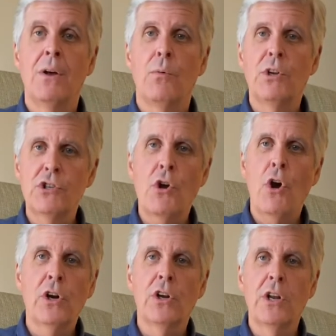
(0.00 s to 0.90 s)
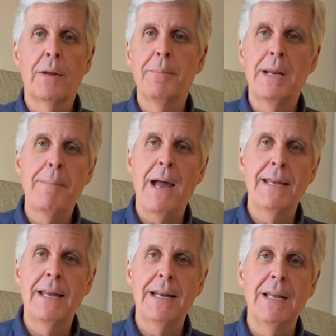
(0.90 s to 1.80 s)
Well, let's talk a little bit about
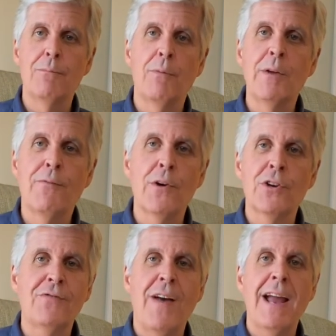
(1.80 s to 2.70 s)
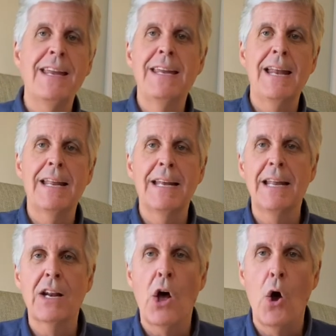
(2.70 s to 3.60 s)
Gideon. We first find Gideon
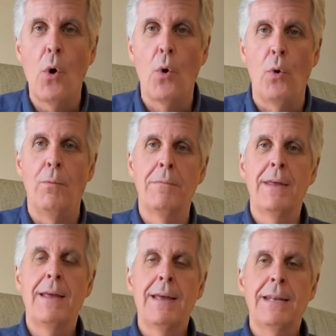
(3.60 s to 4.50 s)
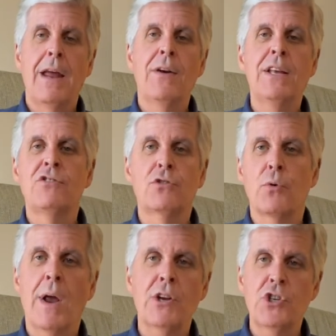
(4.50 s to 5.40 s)
in a hole. Now he's
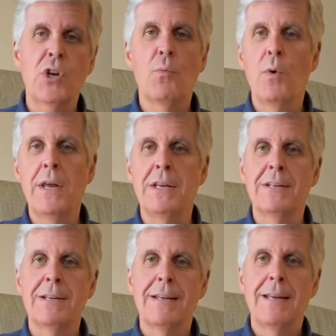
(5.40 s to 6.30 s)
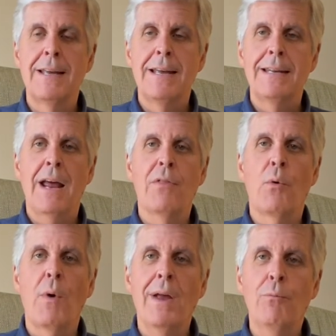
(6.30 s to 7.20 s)
threshing wheat. Now, the
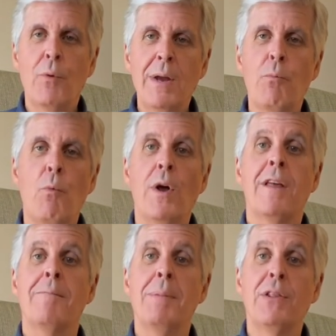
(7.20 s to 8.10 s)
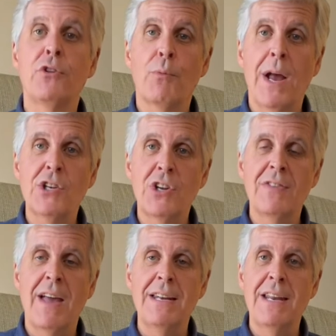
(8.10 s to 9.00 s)
way wheat would have been threshed in
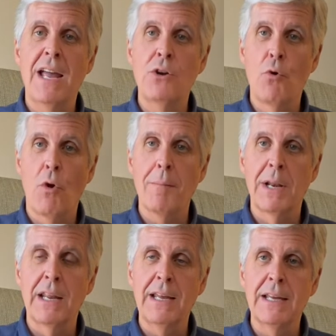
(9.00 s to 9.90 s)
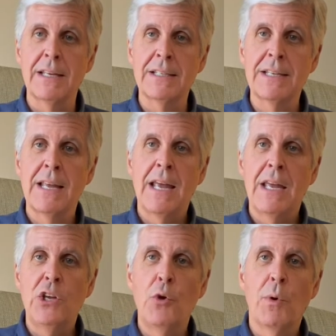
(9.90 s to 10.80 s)
that day normally is
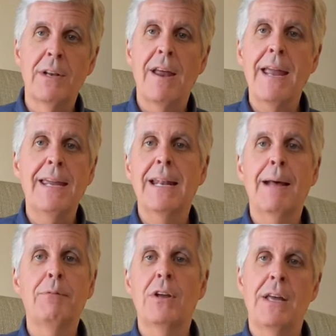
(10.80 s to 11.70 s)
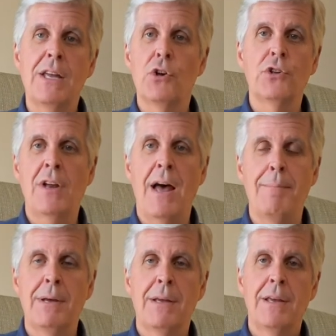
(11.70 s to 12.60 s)
you would take it up to a hilltop